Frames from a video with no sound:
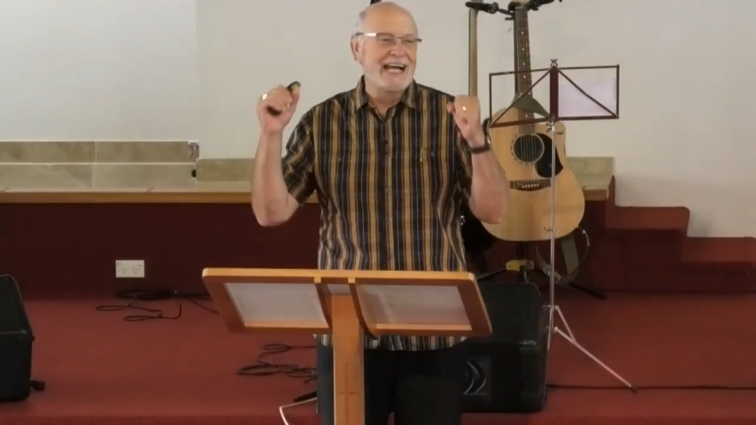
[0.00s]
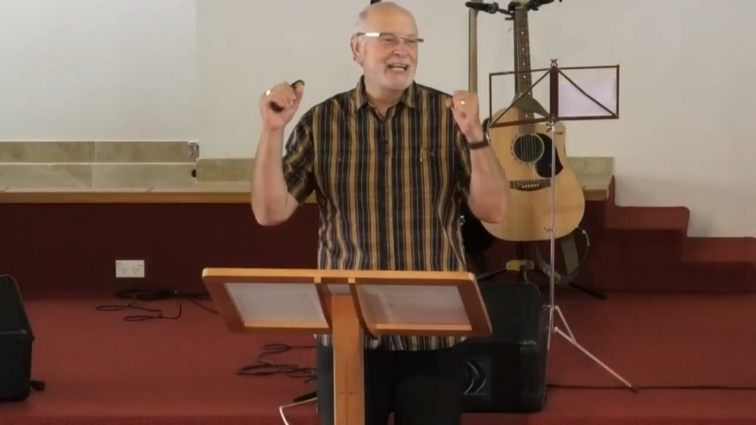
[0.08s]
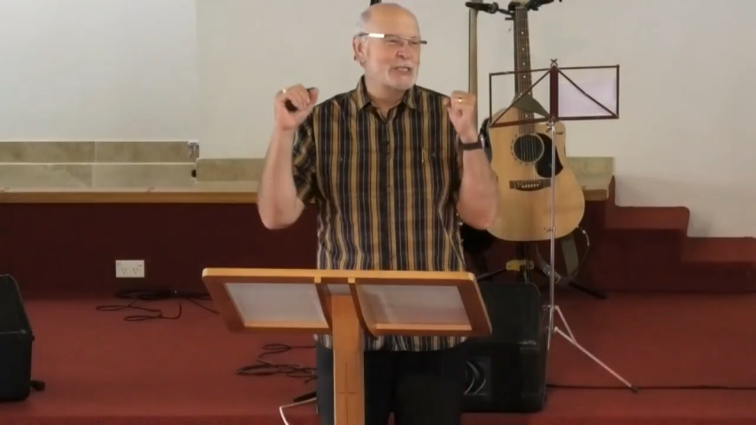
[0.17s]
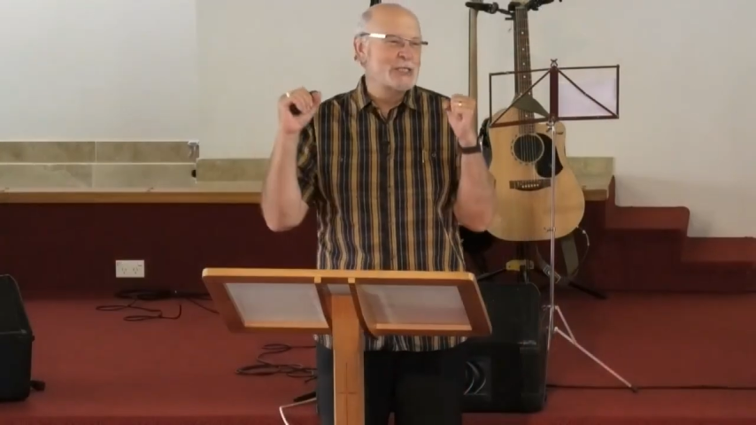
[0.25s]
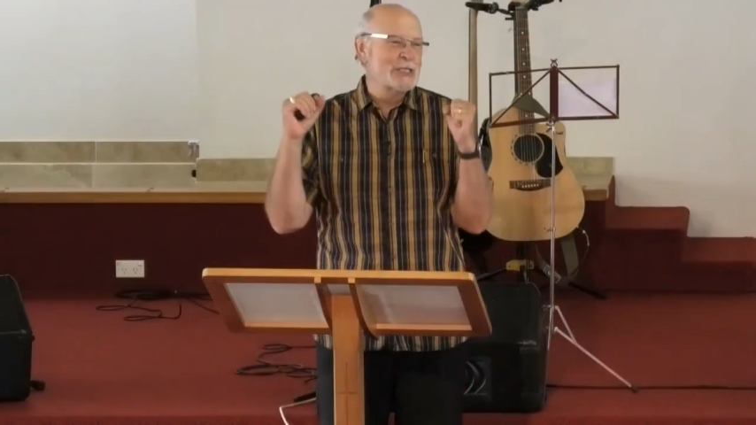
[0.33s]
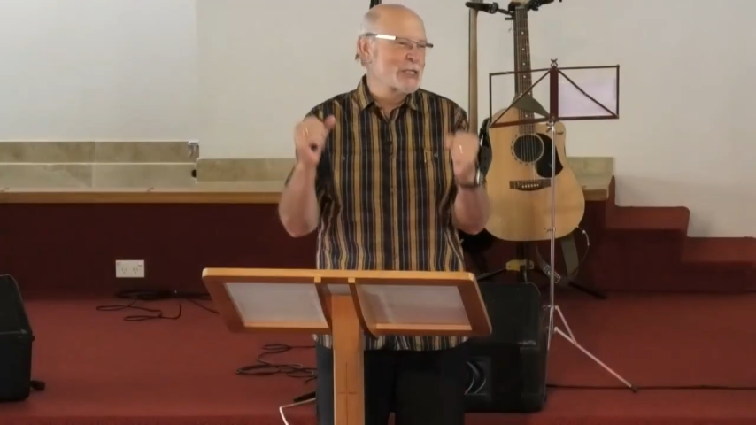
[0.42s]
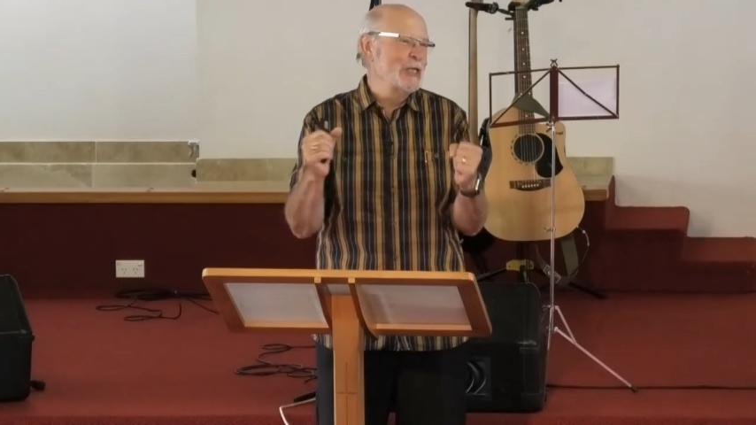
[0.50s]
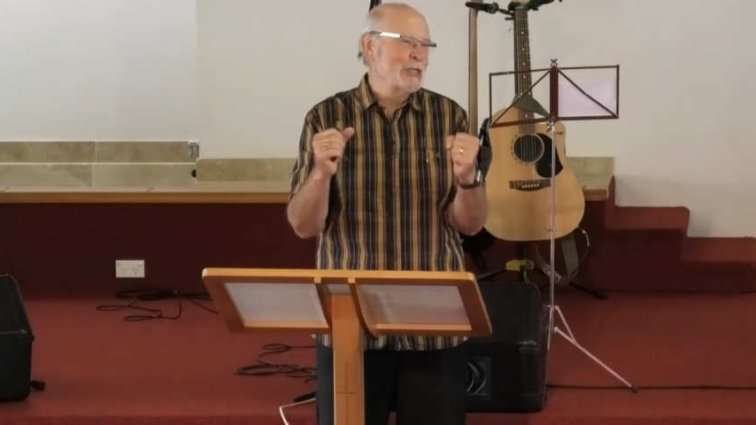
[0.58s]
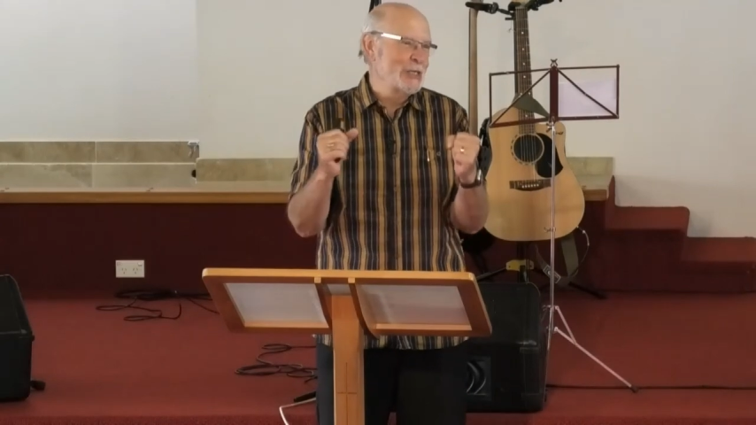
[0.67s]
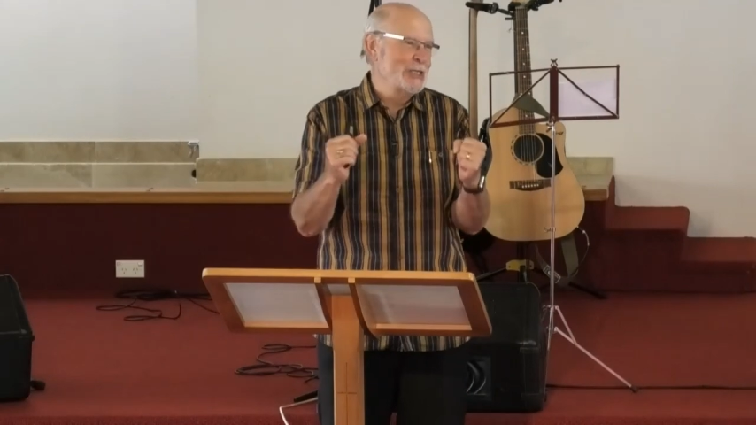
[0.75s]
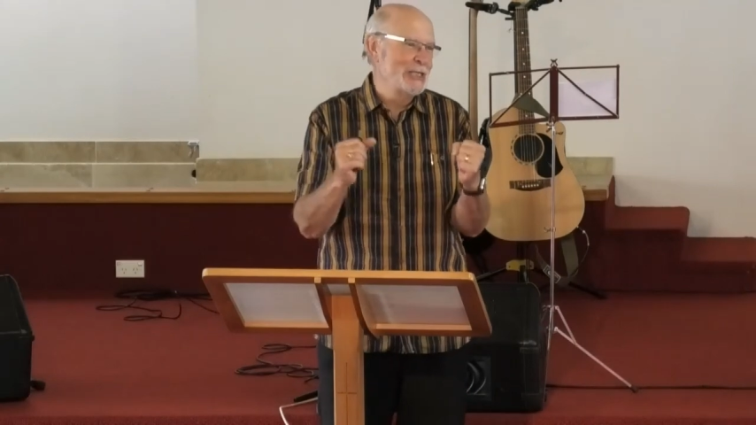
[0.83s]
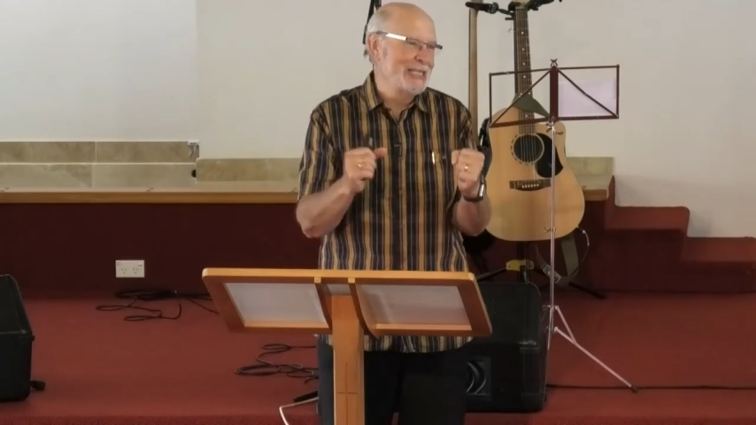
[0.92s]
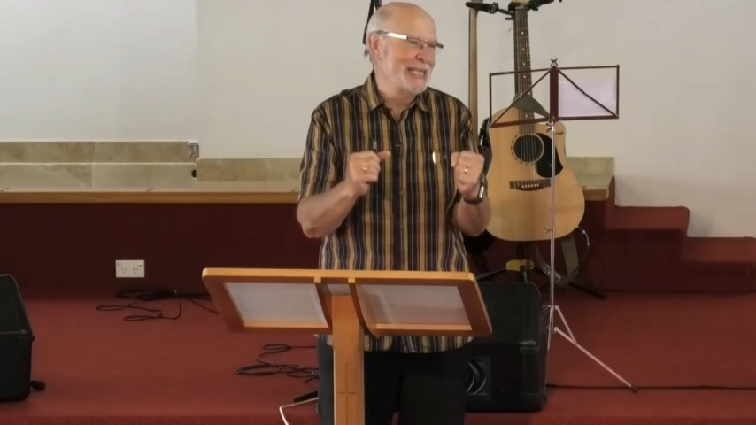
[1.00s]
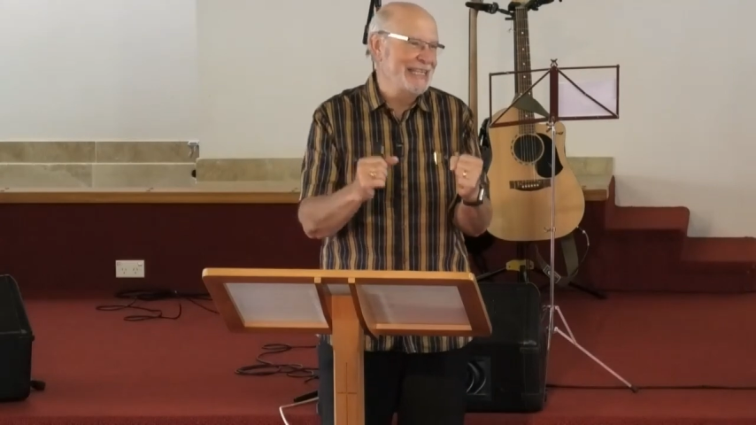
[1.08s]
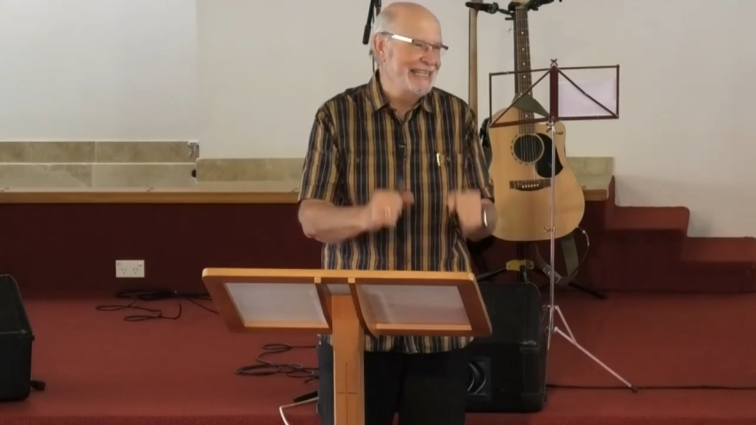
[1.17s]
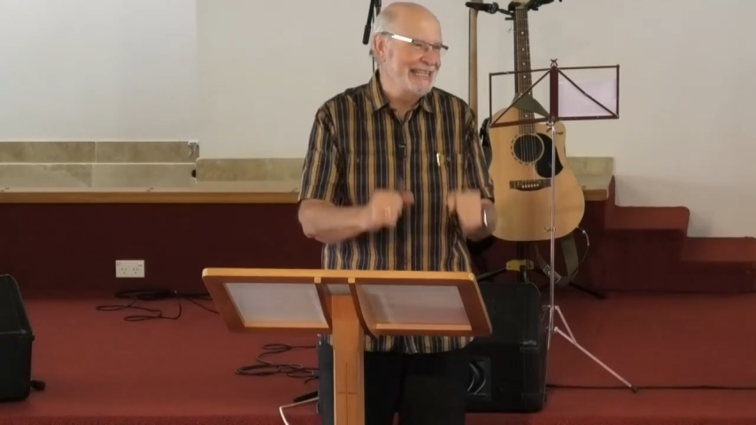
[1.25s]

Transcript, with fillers: uncertainty